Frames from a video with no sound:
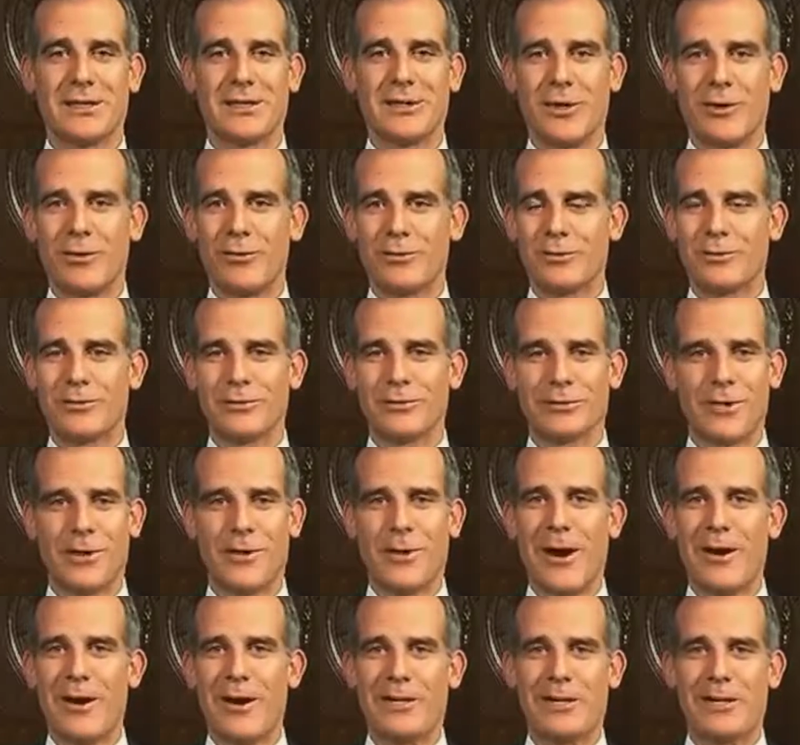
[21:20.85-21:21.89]
Don't
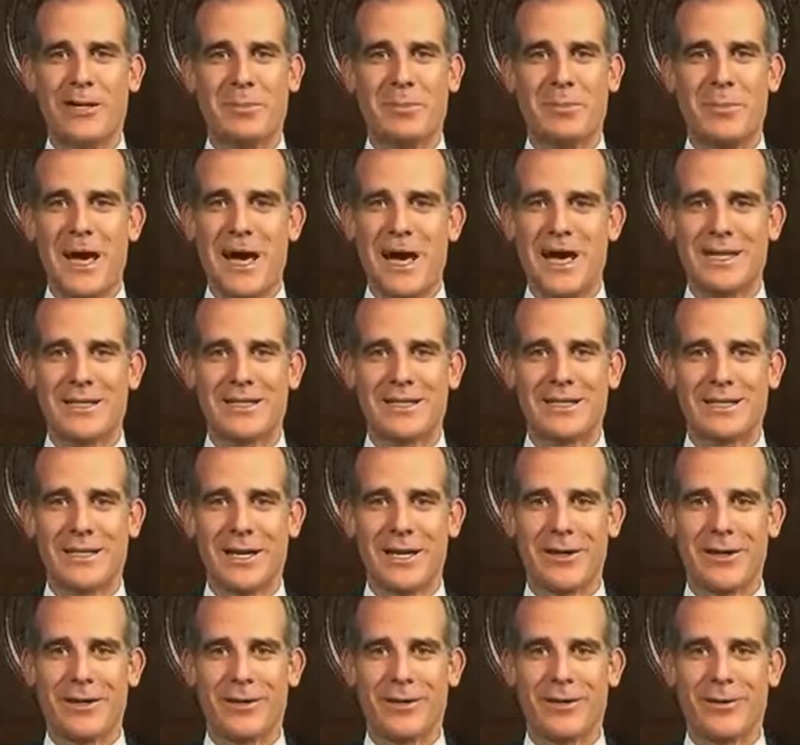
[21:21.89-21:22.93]
go out in a pack
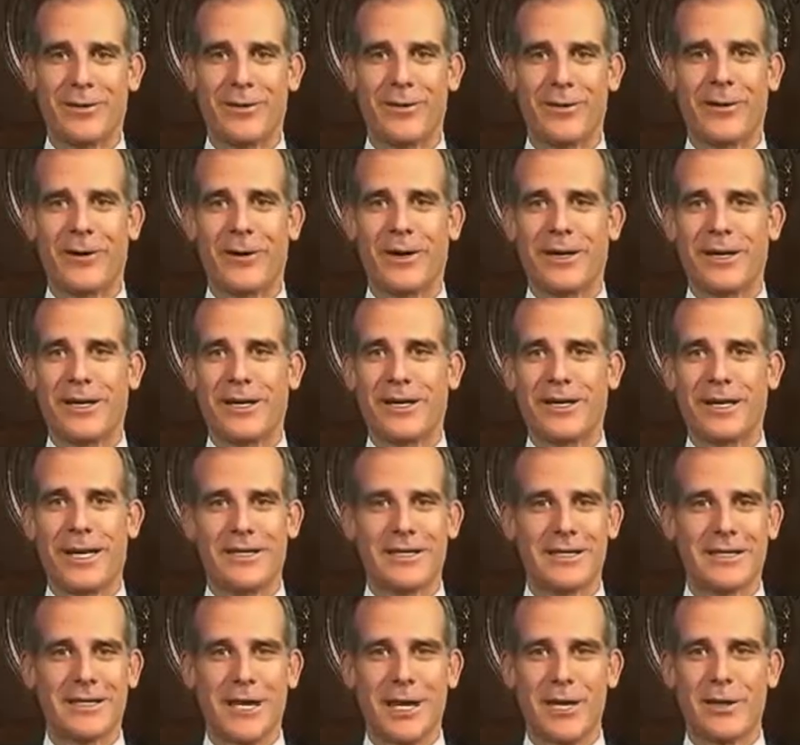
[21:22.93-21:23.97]
together or get
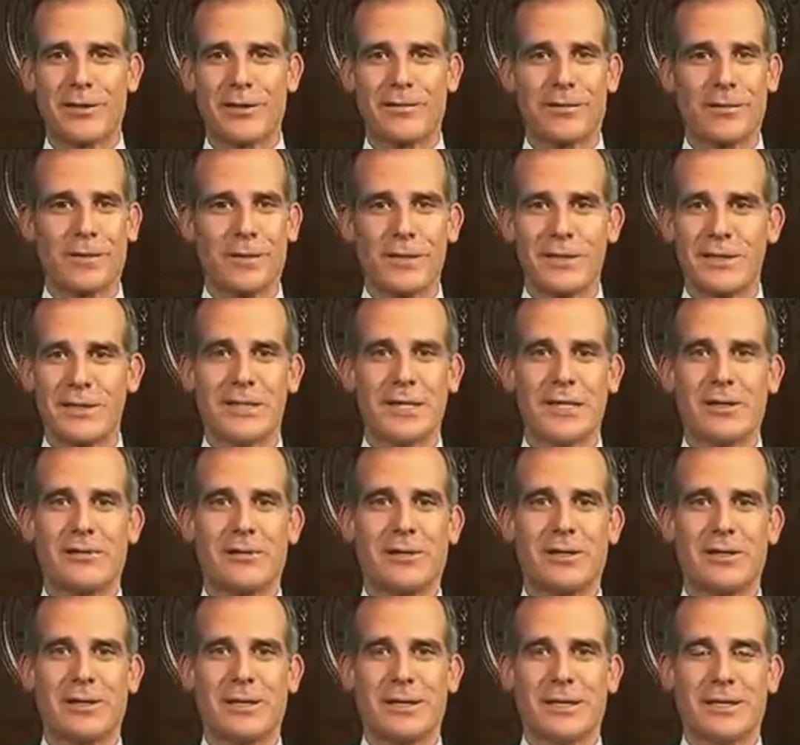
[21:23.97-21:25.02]
together for a
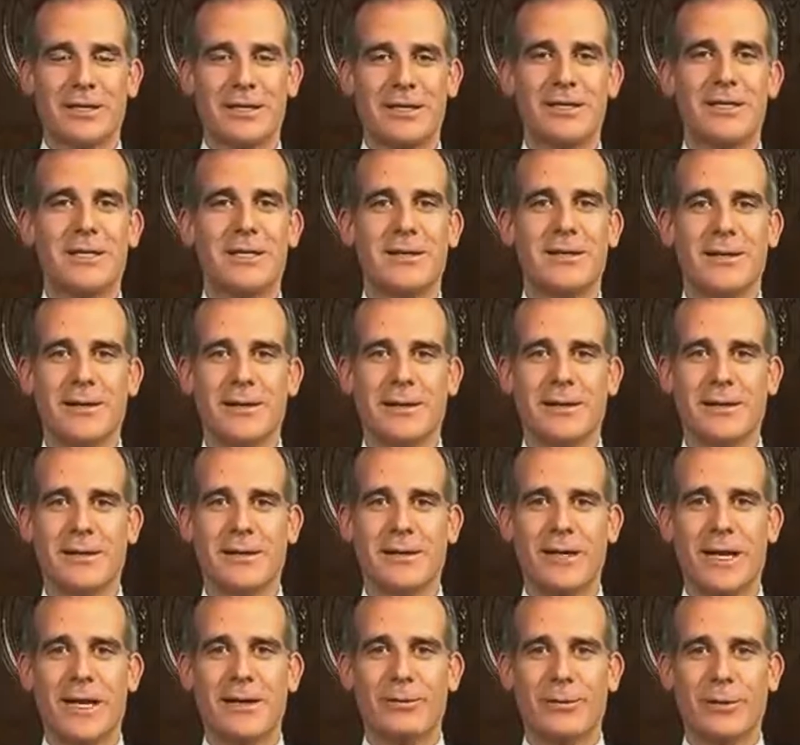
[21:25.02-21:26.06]
secret dinner
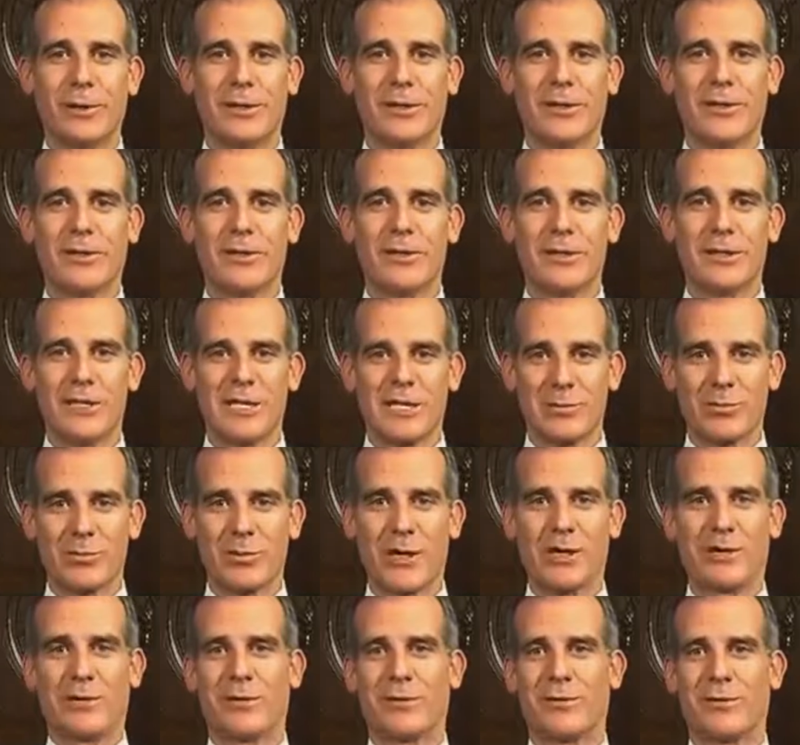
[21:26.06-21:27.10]
that will
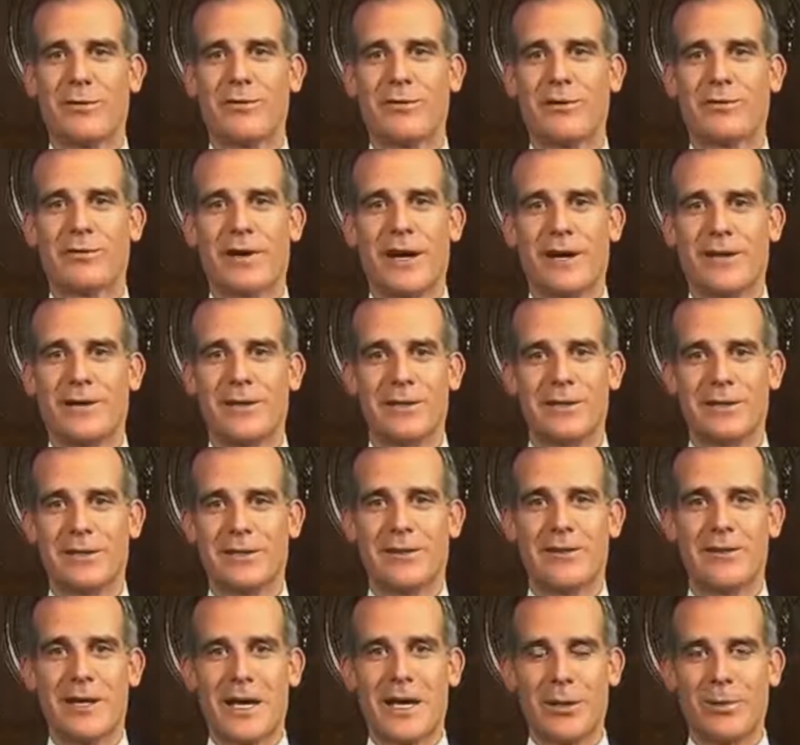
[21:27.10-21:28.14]
spread coronavirus in
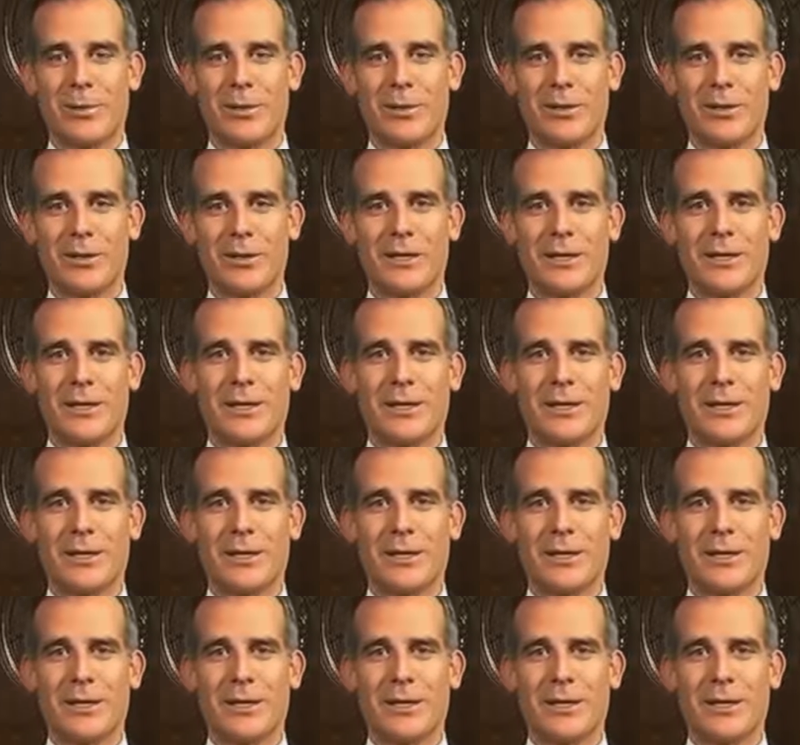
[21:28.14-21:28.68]
your neighborhood.